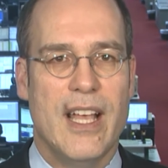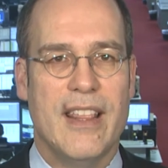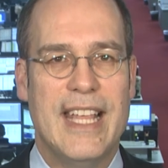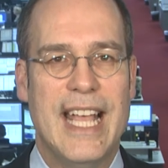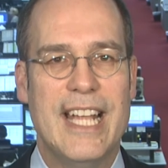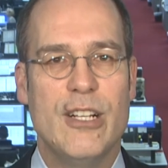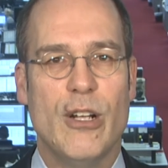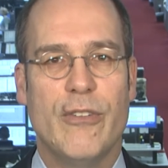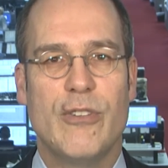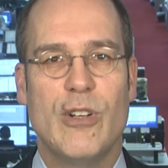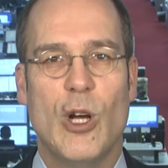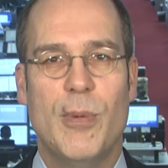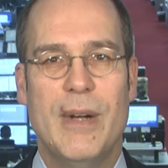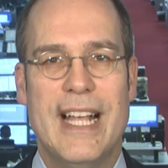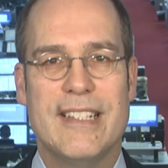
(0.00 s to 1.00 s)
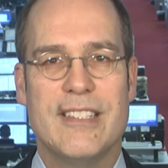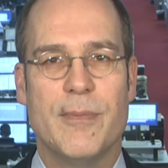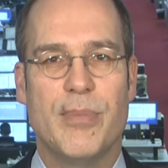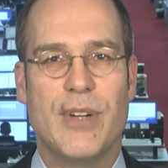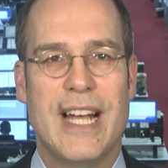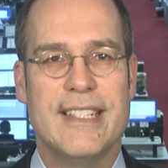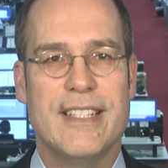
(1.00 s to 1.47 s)
The end of global
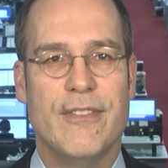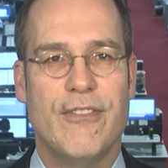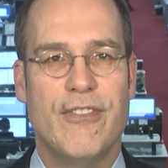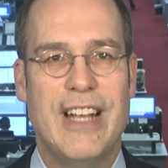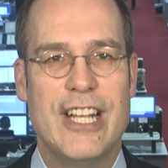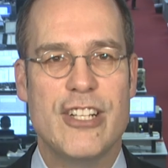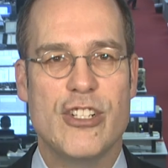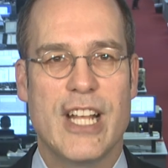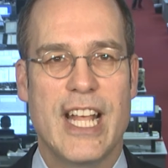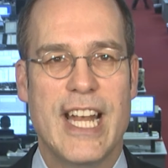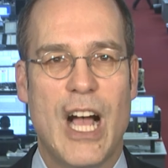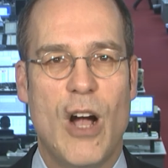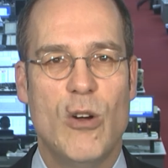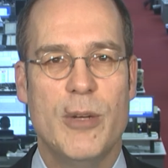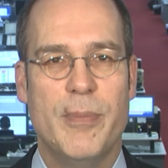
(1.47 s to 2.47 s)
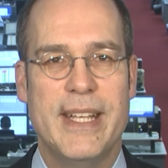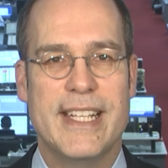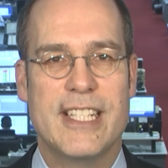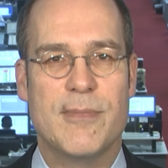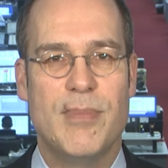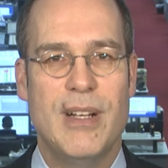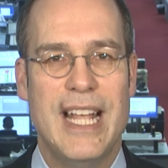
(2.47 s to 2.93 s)
asset price inflation can only be
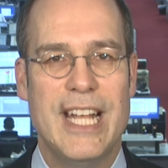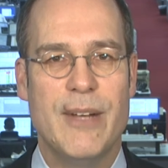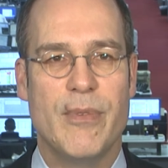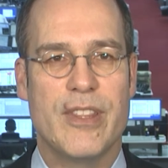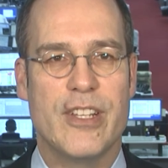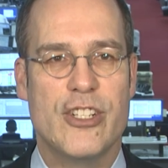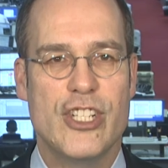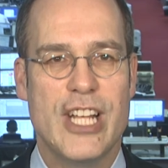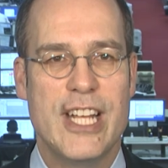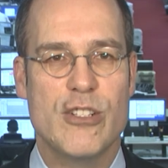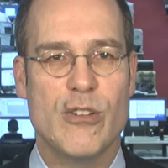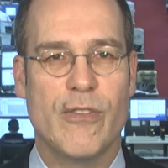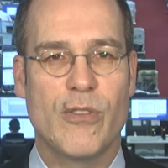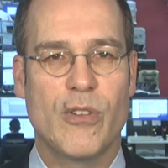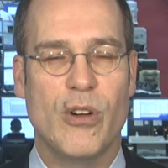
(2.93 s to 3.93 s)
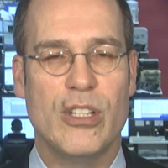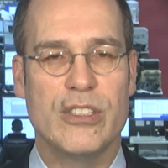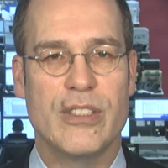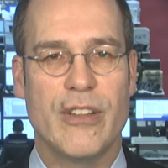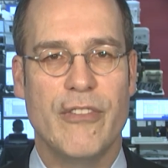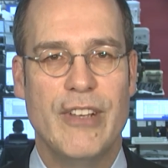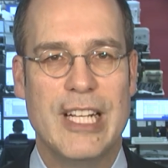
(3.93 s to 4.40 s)
explained with a change of
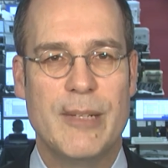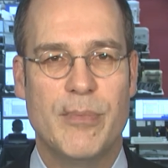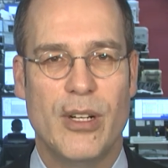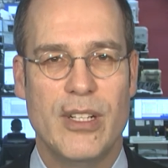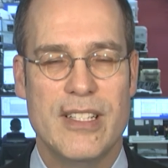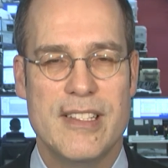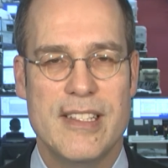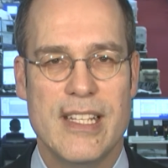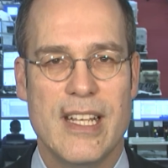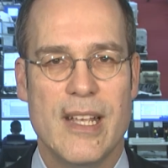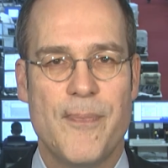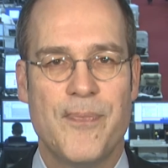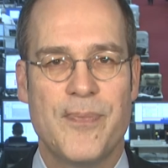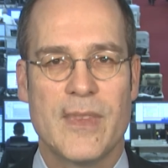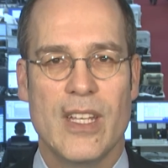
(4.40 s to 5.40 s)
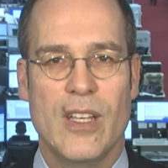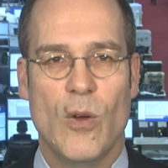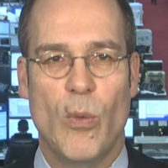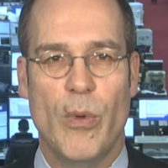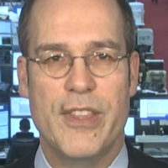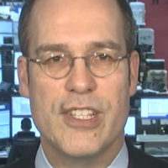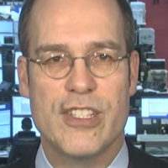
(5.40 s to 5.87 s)
course in the Fed policy,
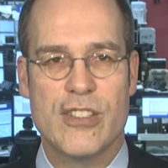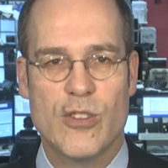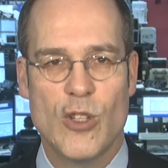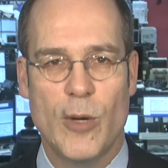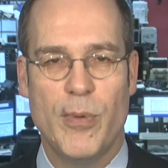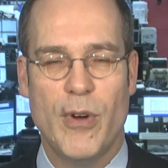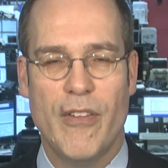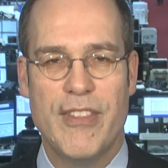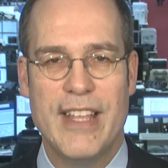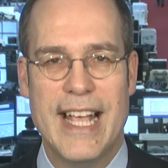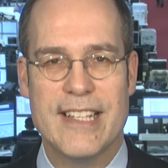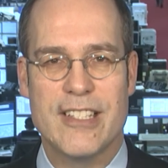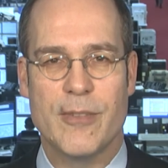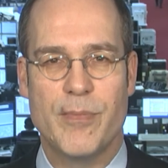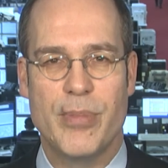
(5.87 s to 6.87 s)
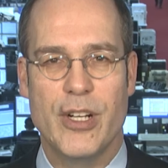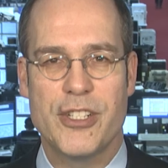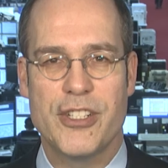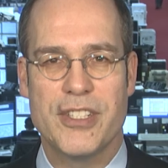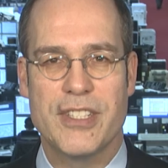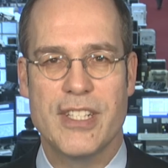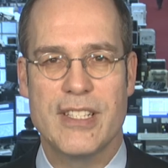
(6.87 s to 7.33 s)
with the stop of the asset
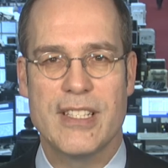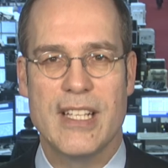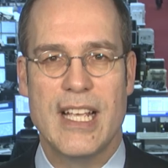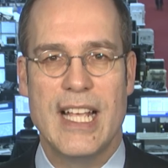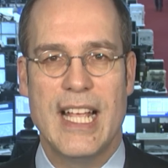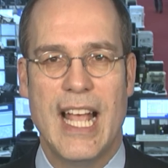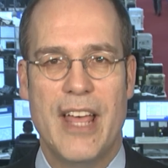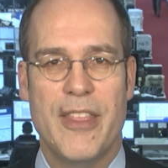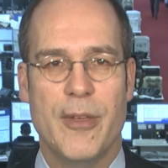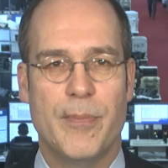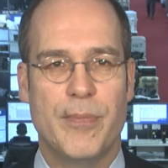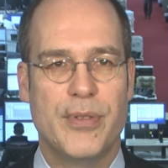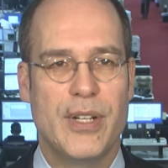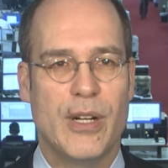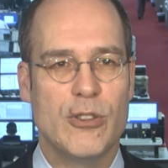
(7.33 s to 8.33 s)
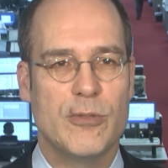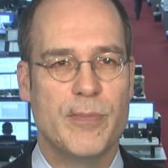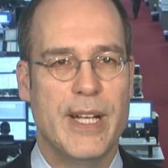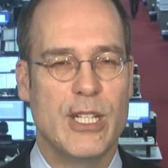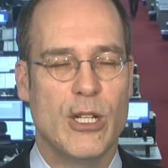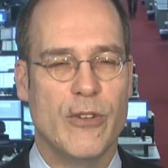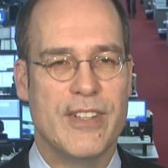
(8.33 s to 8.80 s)
purchases and the
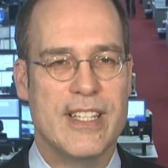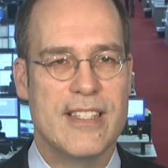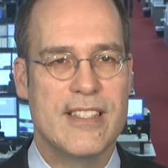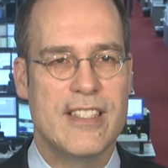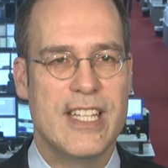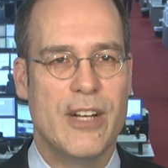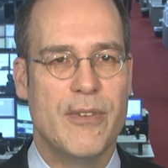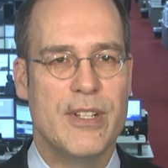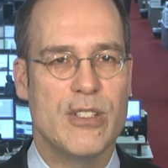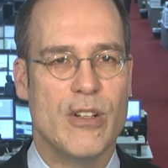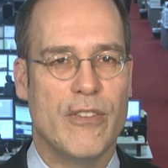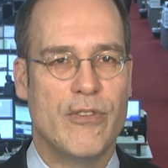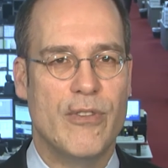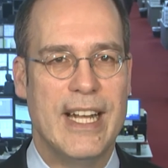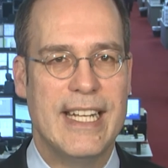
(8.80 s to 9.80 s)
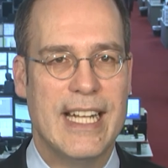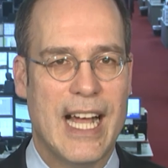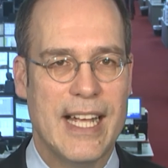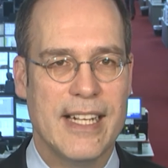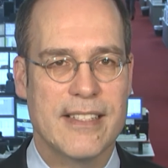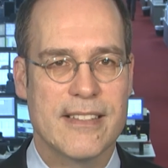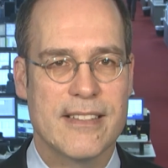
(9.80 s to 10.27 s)
prospect of a series of rate
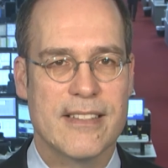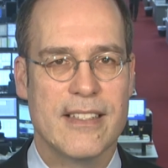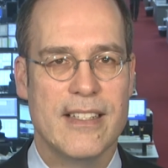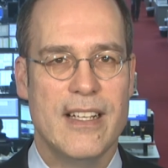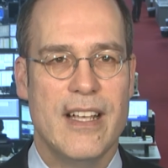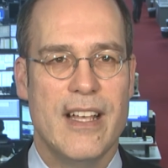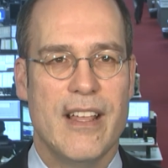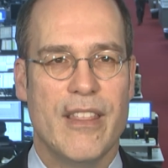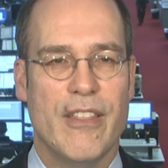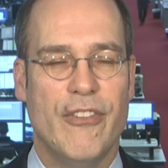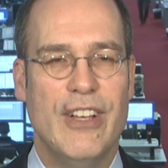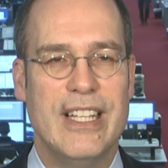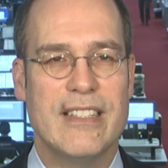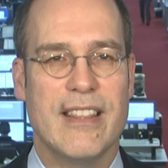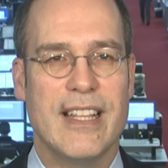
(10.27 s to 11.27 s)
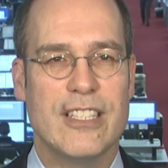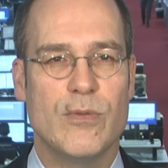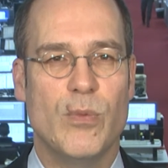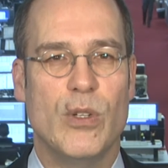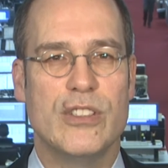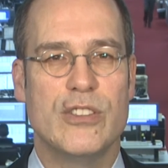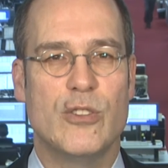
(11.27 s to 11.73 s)
hikes. The Fed
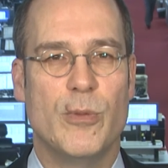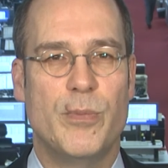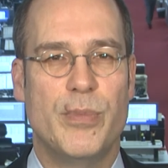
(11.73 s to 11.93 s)
thus wants to